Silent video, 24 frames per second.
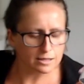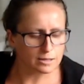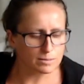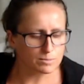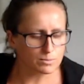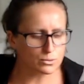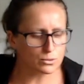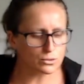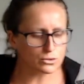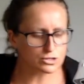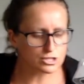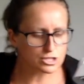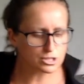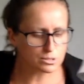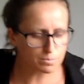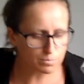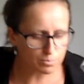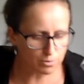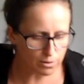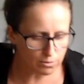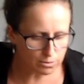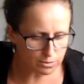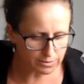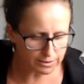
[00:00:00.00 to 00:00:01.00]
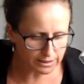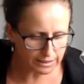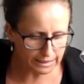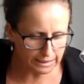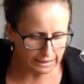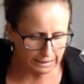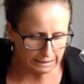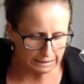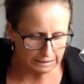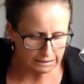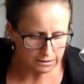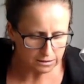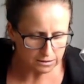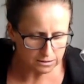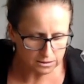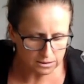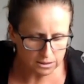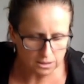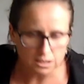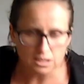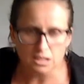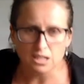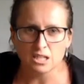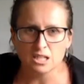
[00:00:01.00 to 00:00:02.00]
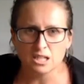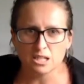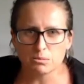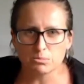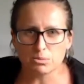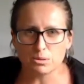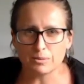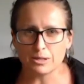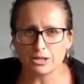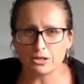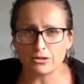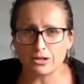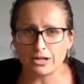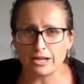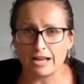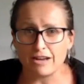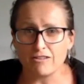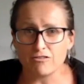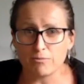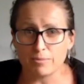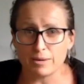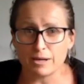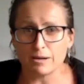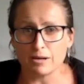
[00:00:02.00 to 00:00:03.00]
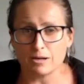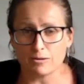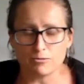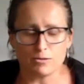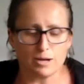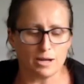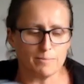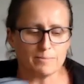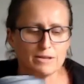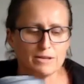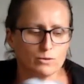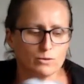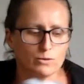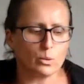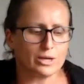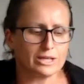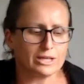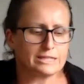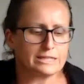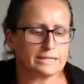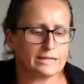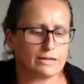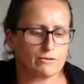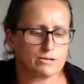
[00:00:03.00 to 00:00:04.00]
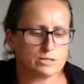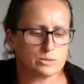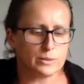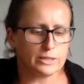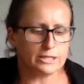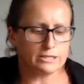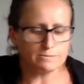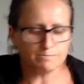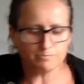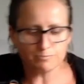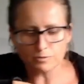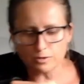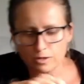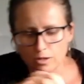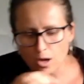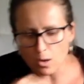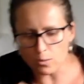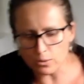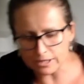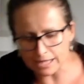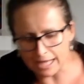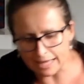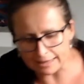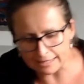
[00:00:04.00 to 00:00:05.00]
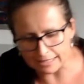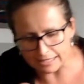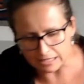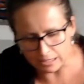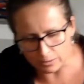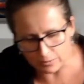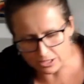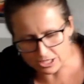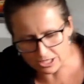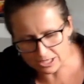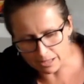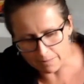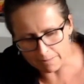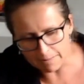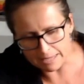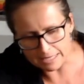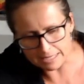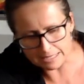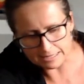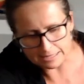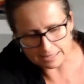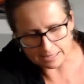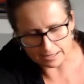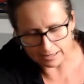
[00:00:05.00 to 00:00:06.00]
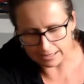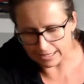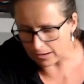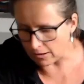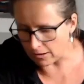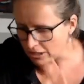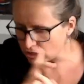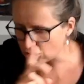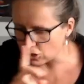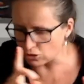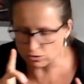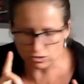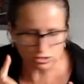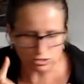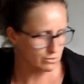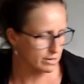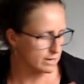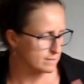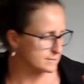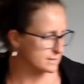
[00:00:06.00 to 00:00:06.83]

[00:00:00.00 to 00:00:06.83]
put probably not enough, but a bit of oil in there as well, on with that lid, and we're just gonna mix it. Now I should scrape